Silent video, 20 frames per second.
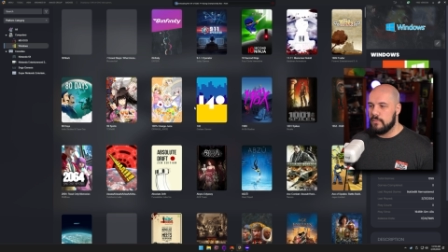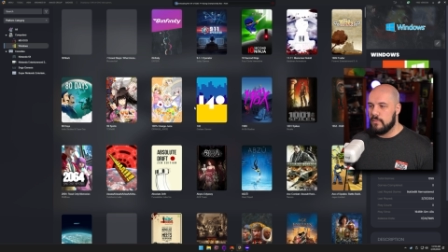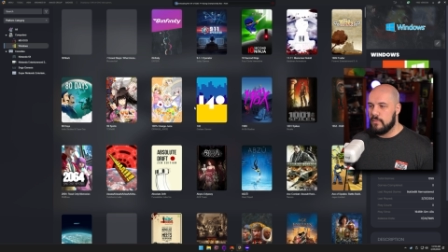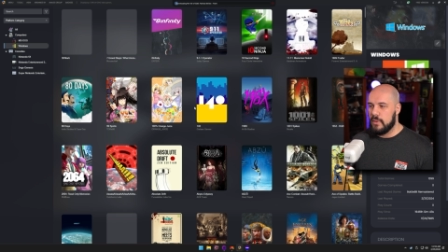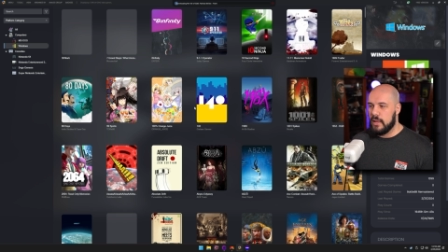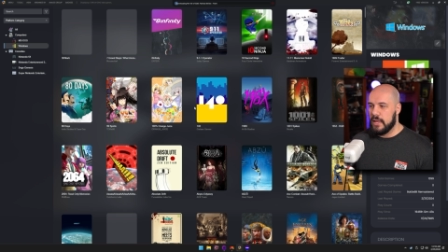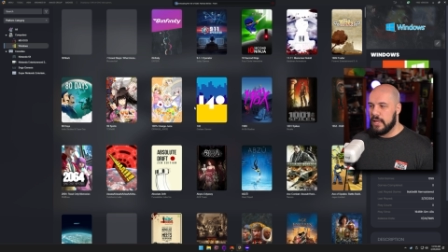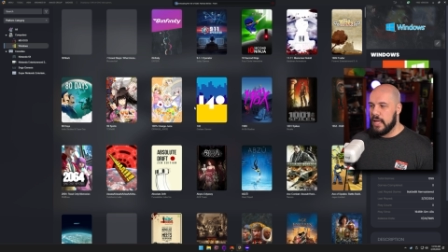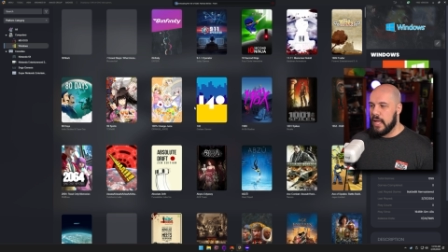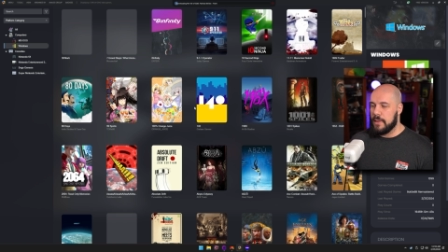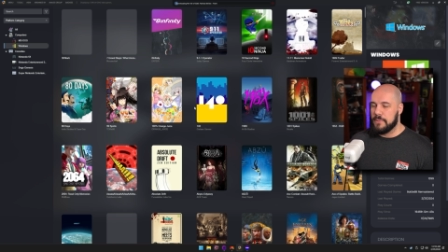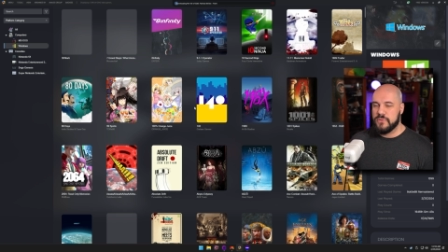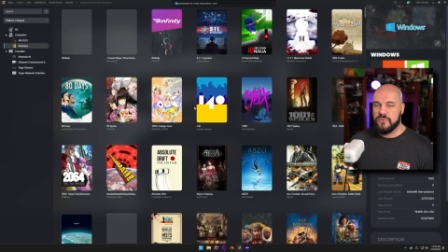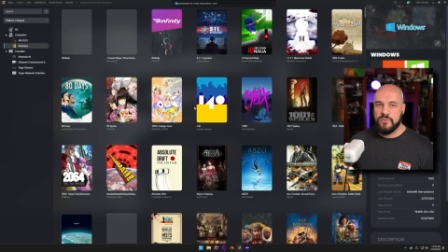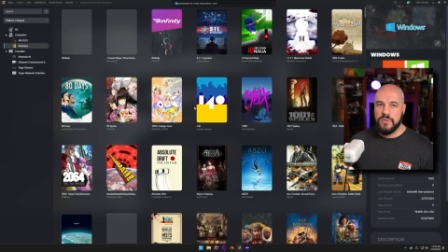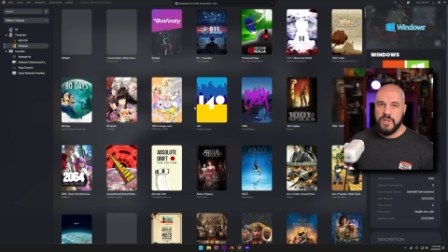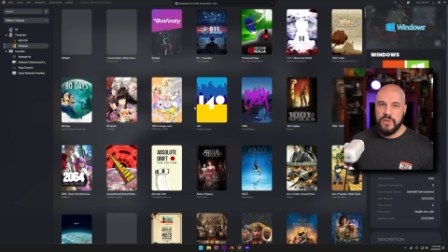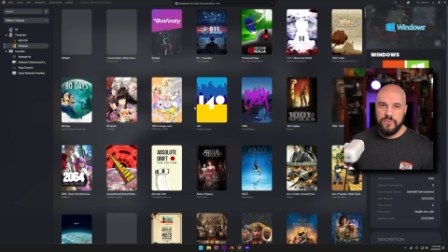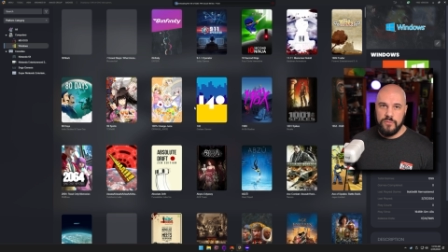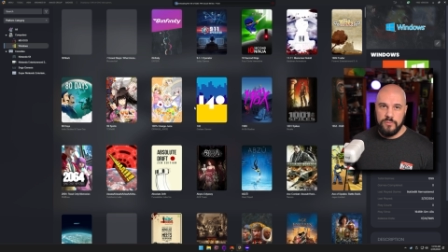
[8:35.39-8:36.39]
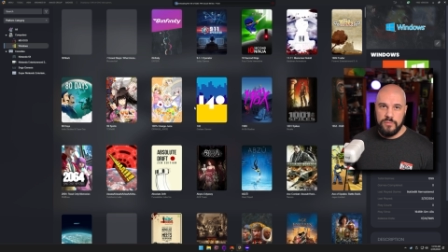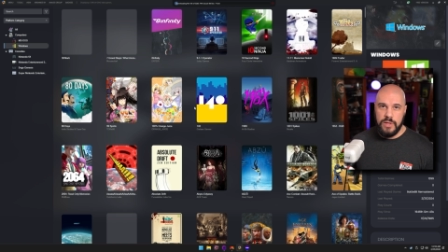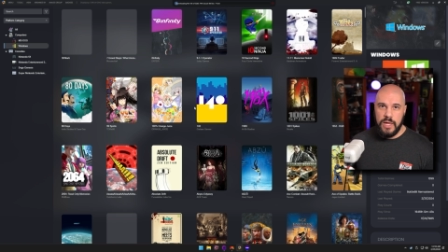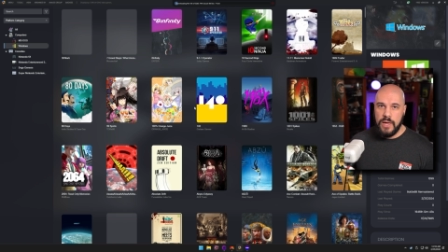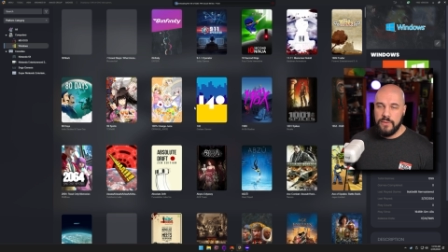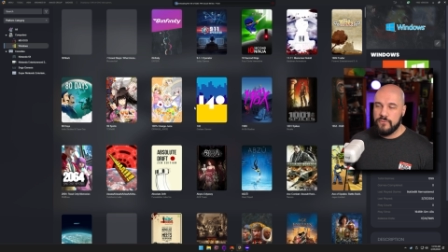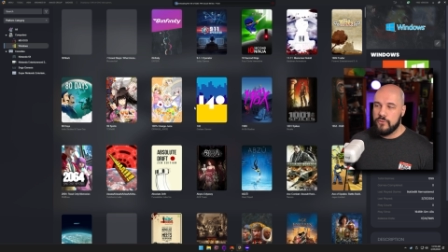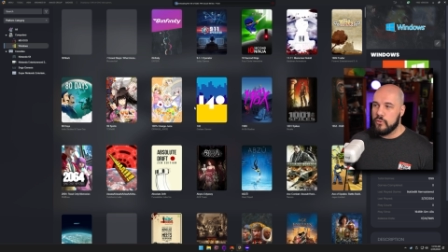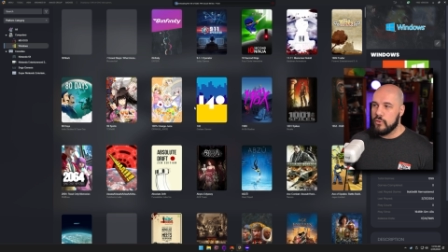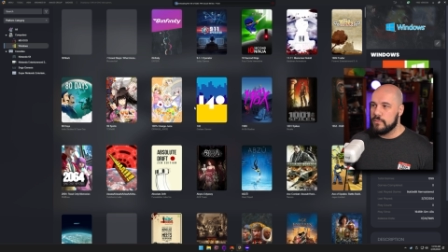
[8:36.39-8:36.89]
my games from different
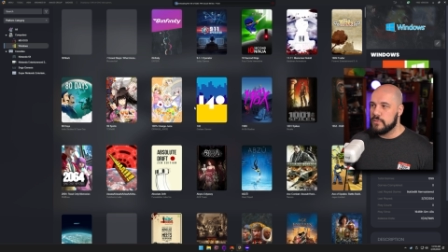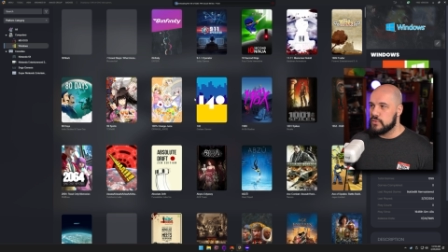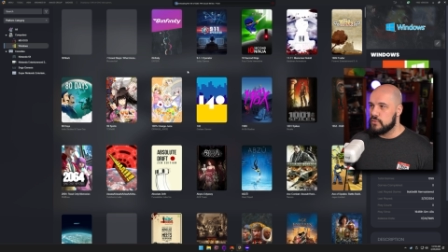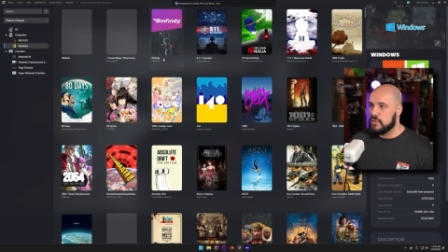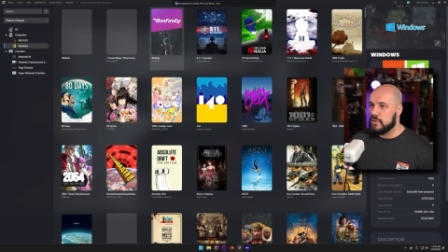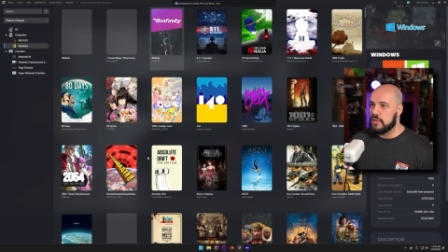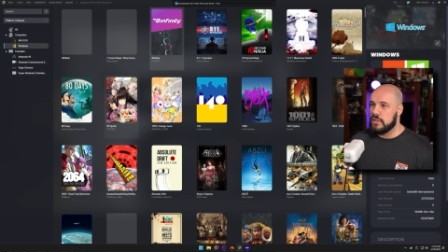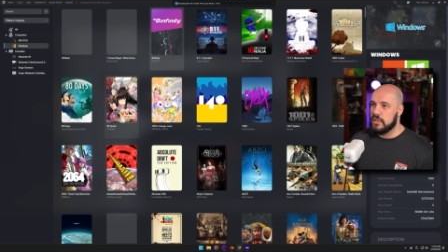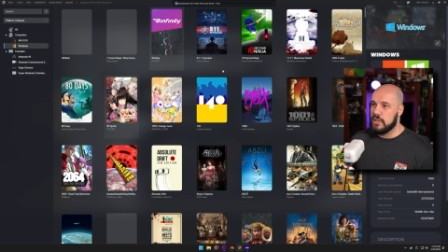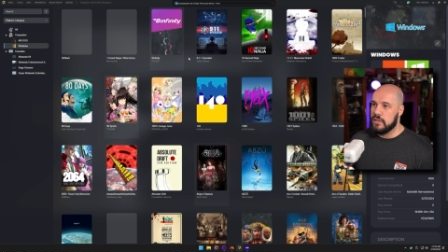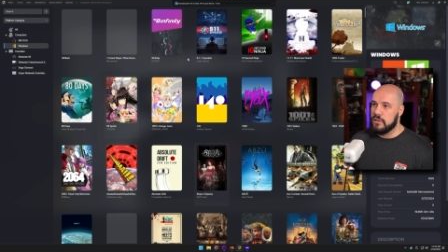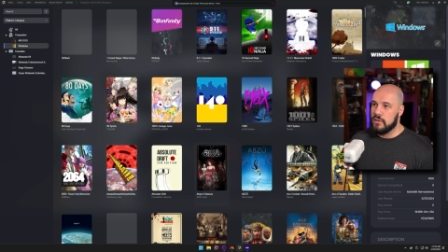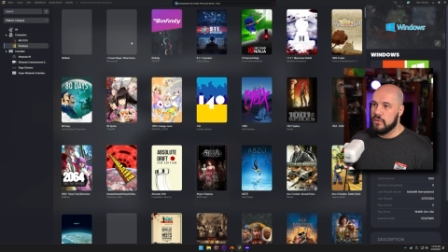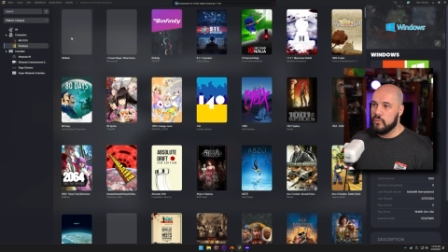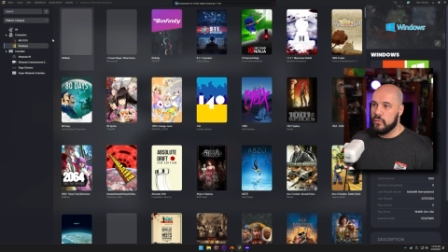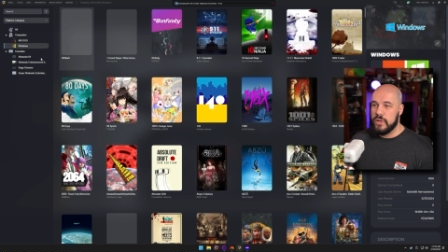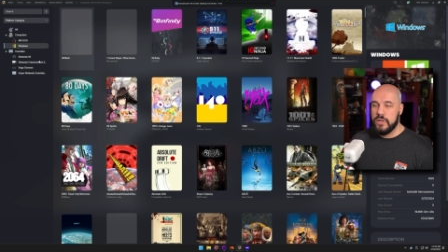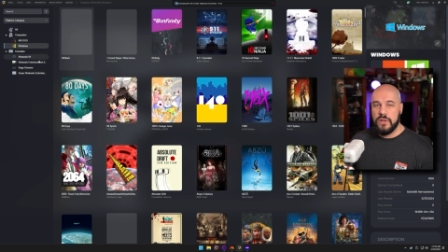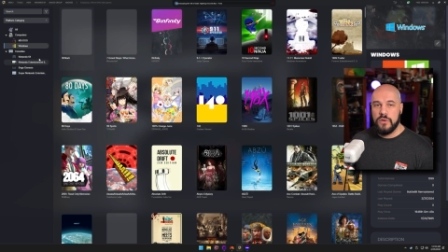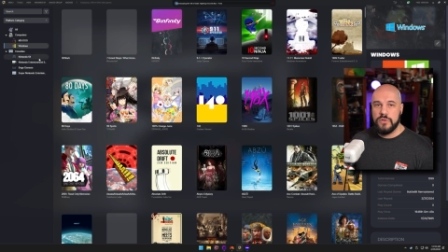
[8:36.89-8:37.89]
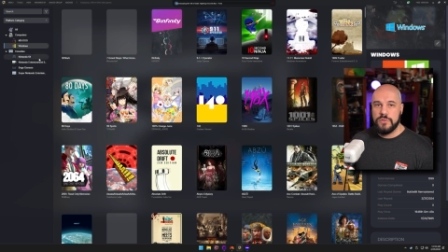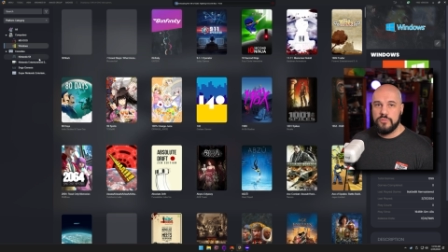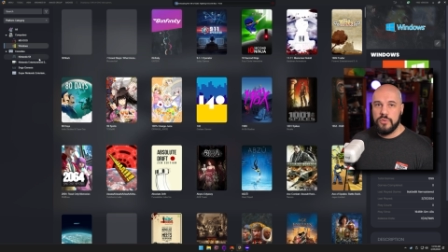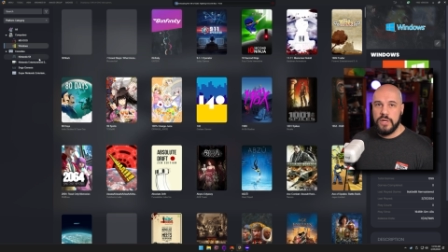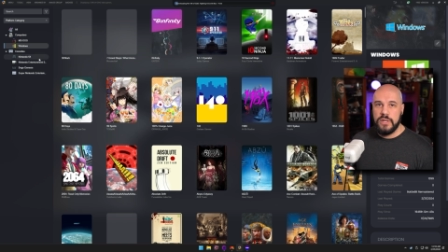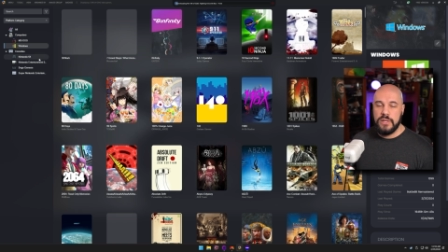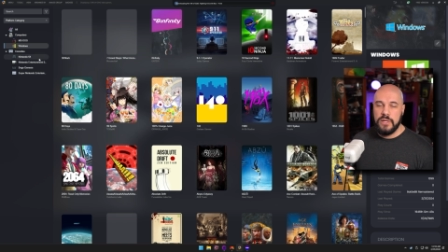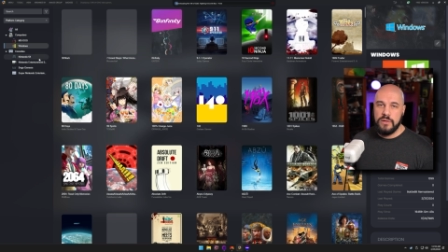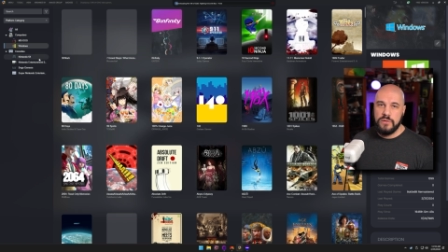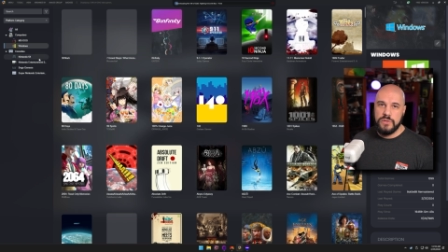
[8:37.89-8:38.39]
platforms within the Windows
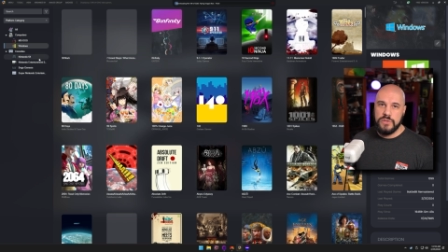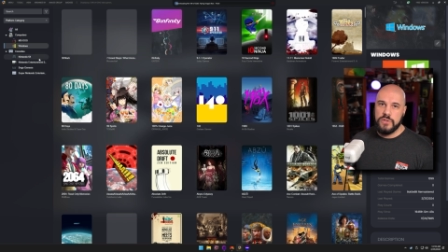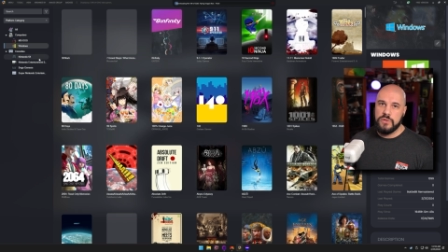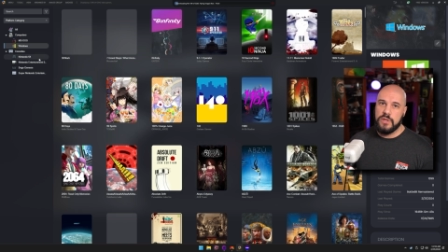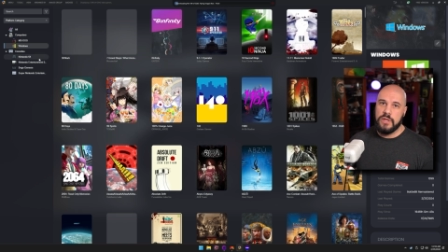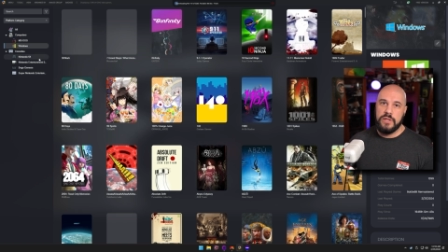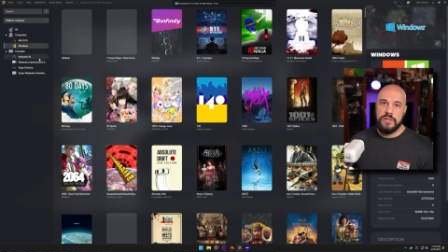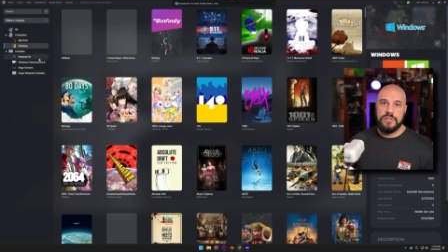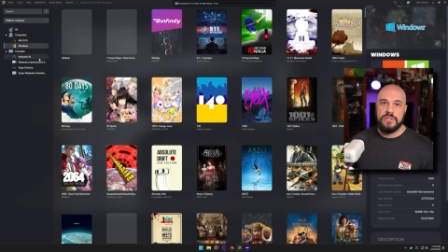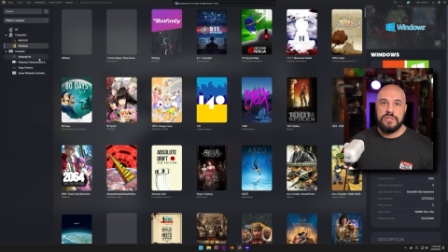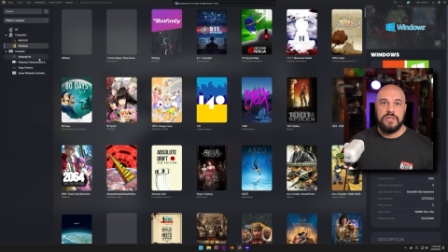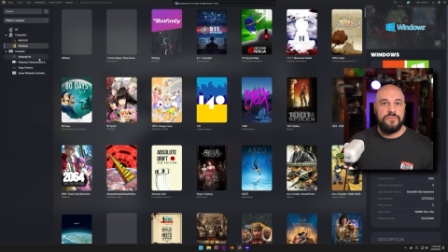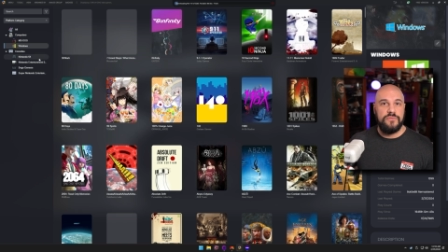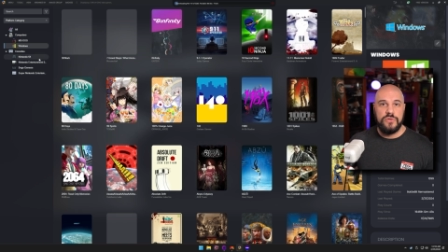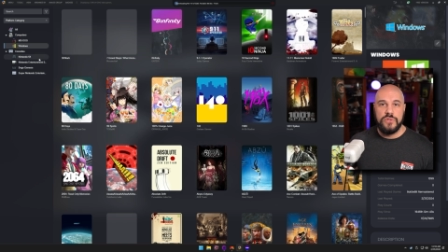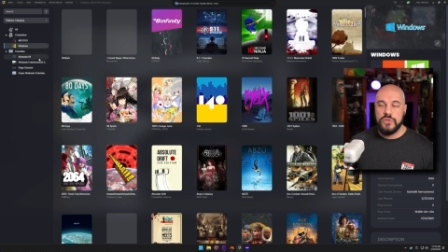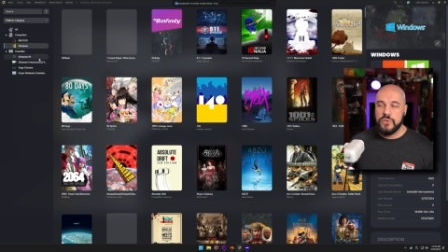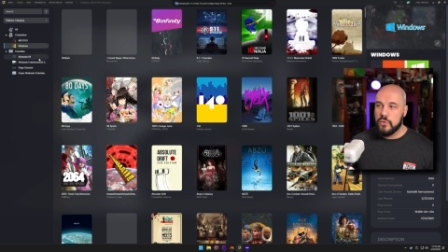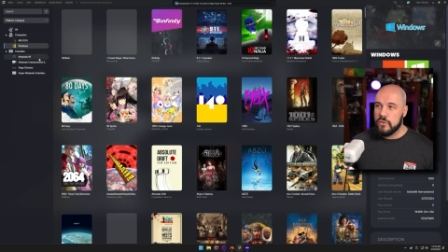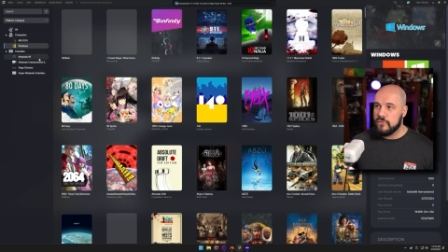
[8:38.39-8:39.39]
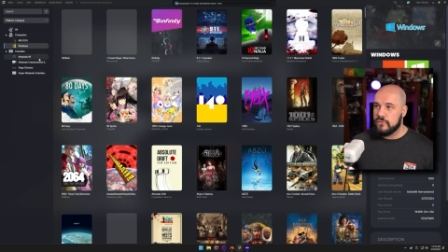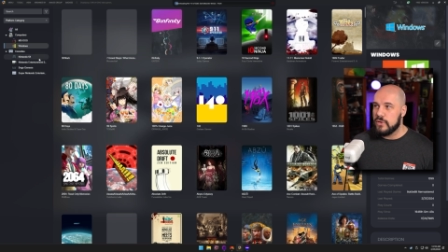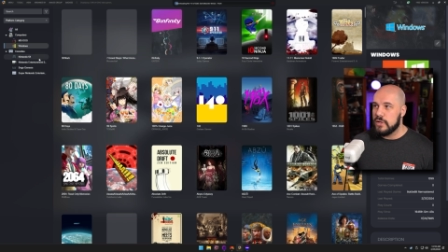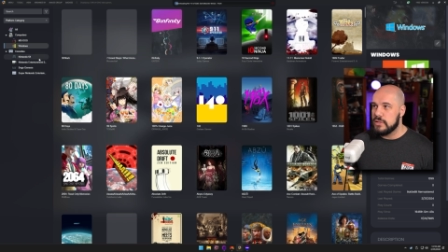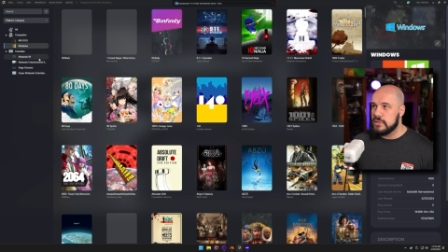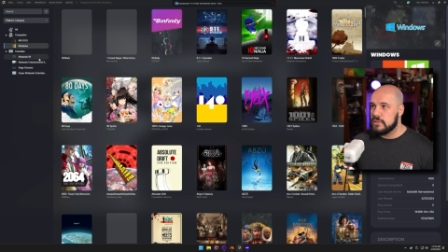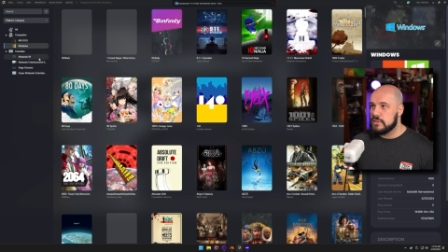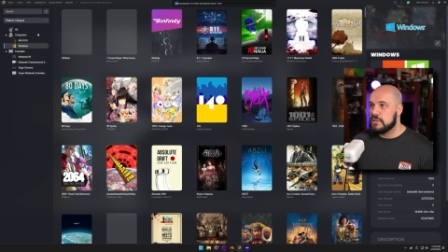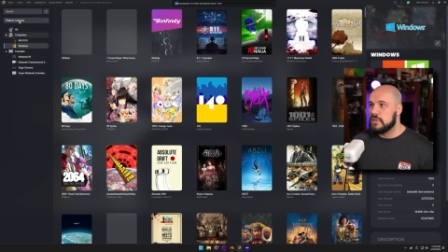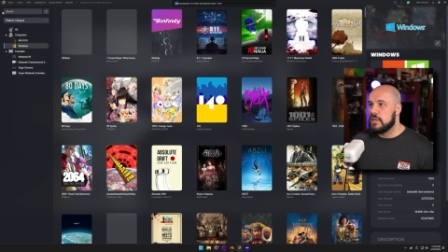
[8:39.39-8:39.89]
breakdown so that it's different
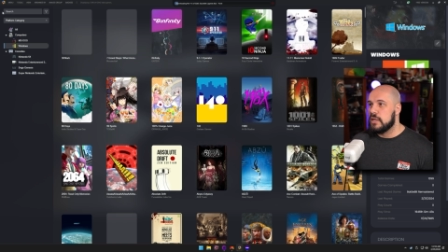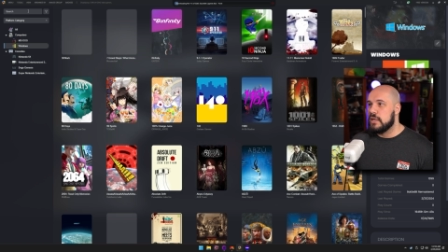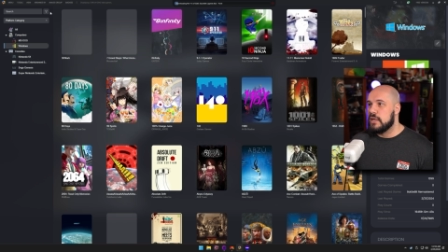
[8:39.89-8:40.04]
storefronts.